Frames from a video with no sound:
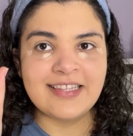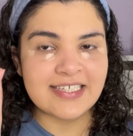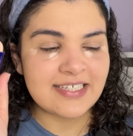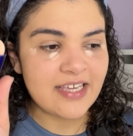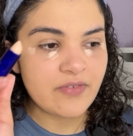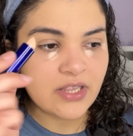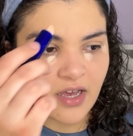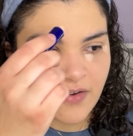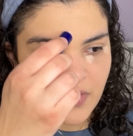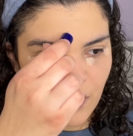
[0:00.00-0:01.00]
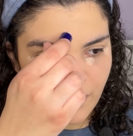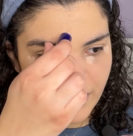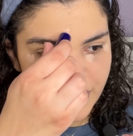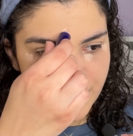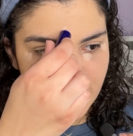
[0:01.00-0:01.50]
doesn't give a lot of
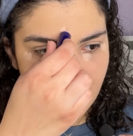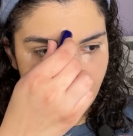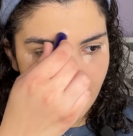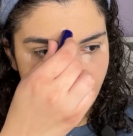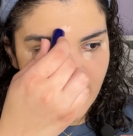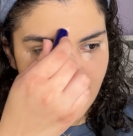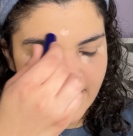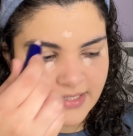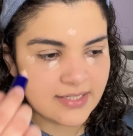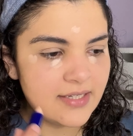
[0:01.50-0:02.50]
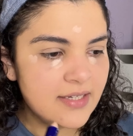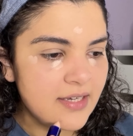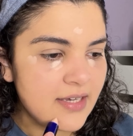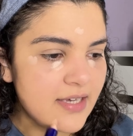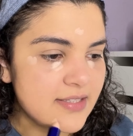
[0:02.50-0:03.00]
coverage, but
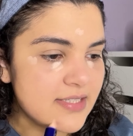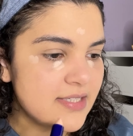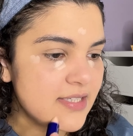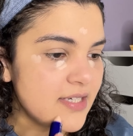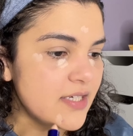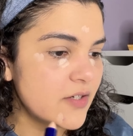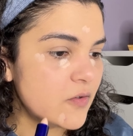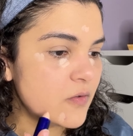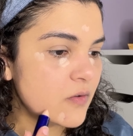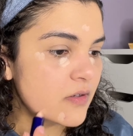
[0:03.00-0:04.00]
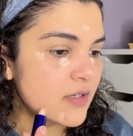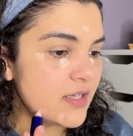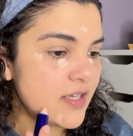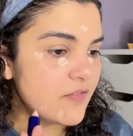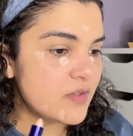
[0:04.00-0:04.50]
it still
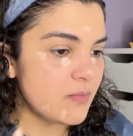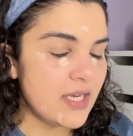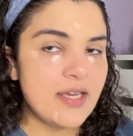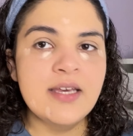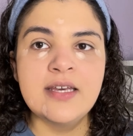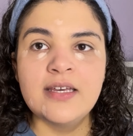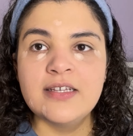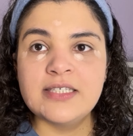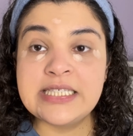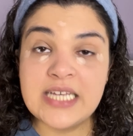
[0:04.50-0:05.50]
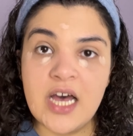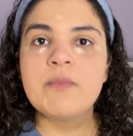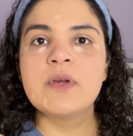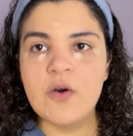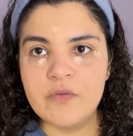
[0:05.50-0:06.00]
gives me
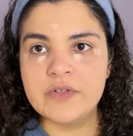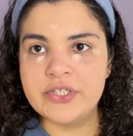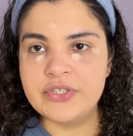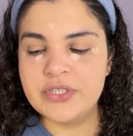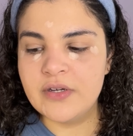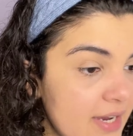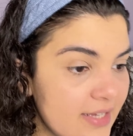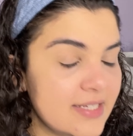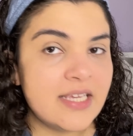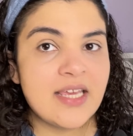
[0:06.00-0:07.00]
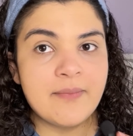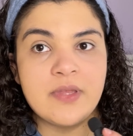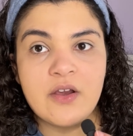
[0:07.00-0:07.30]
some coverage. But it can be